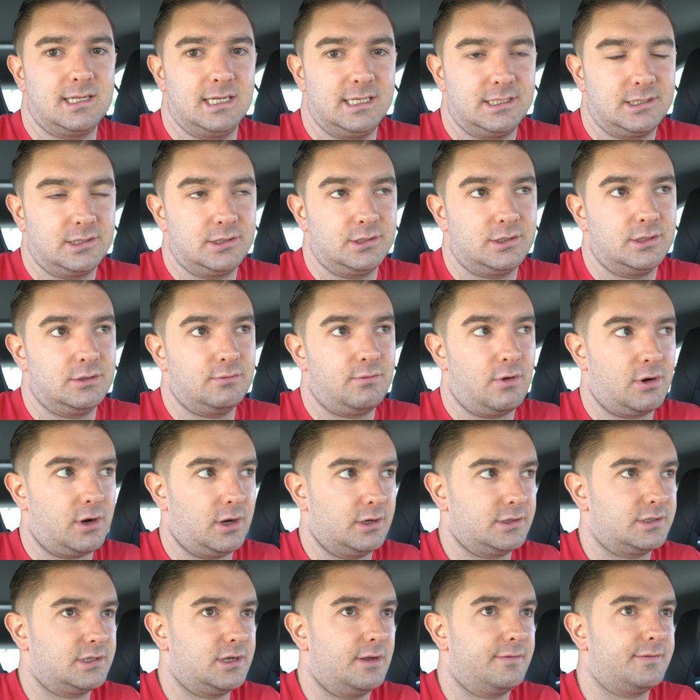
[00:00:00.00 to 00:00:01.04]
Alicia can do
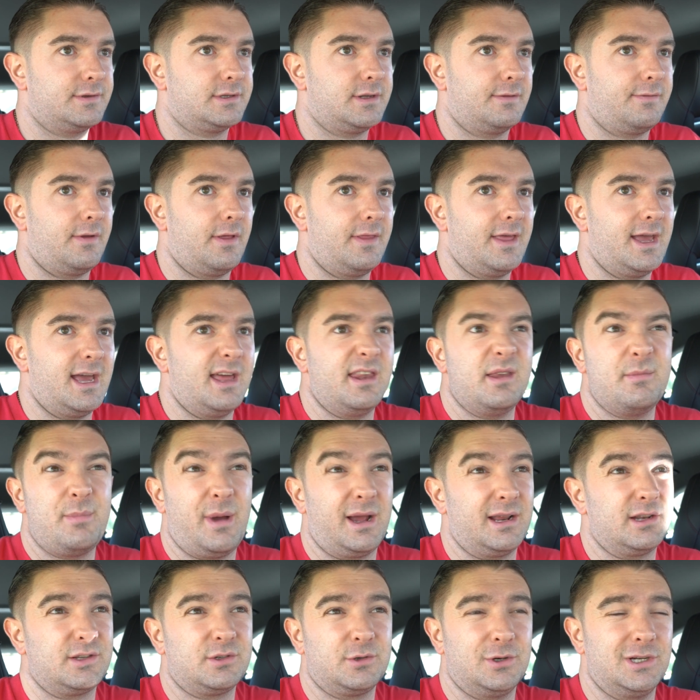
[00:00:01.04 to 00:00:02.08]
Rocco stuff, stuff like that, and then
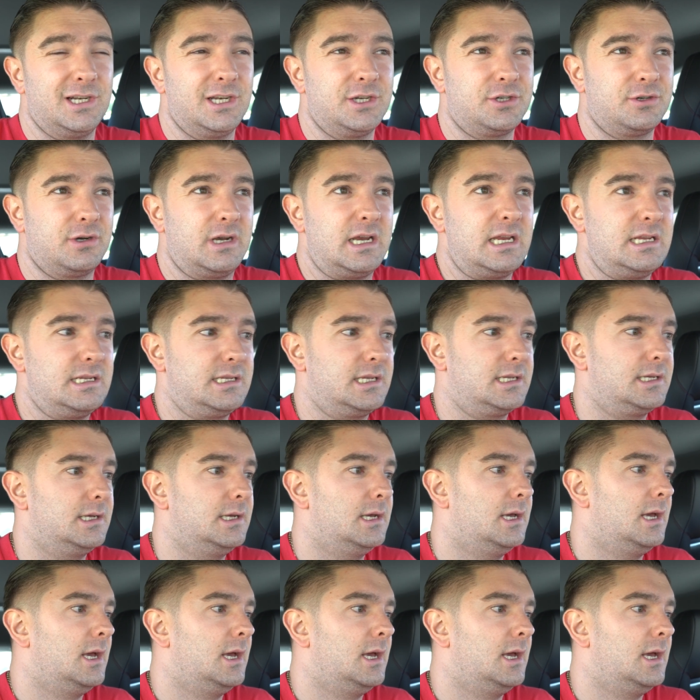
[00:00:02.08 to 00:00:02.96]
pack the toiletries.